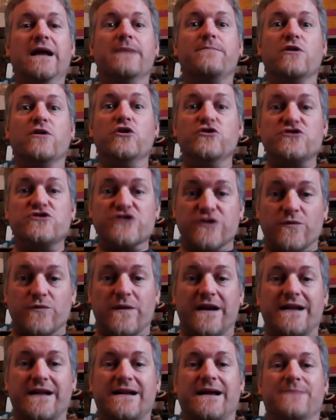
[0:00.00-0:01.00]
pollution,
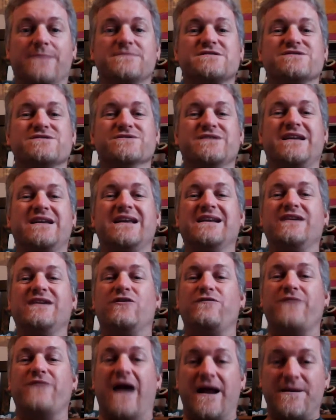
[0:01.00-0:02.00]
when it comes to killing
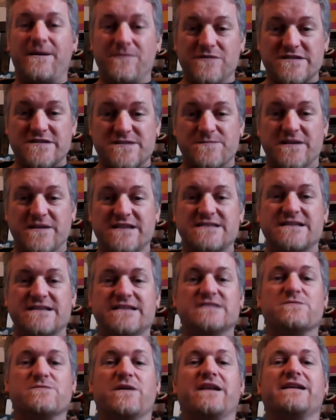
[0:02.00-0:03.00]
off animal
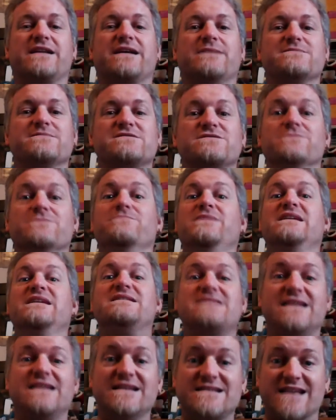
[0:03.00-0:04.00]
species, when it comes to
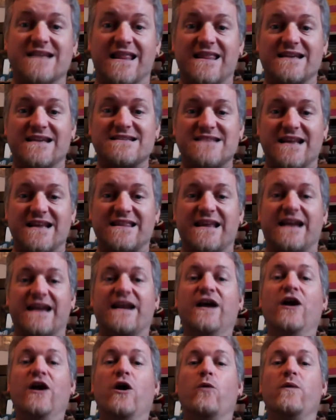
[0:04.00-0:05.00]
meat eating, things like that.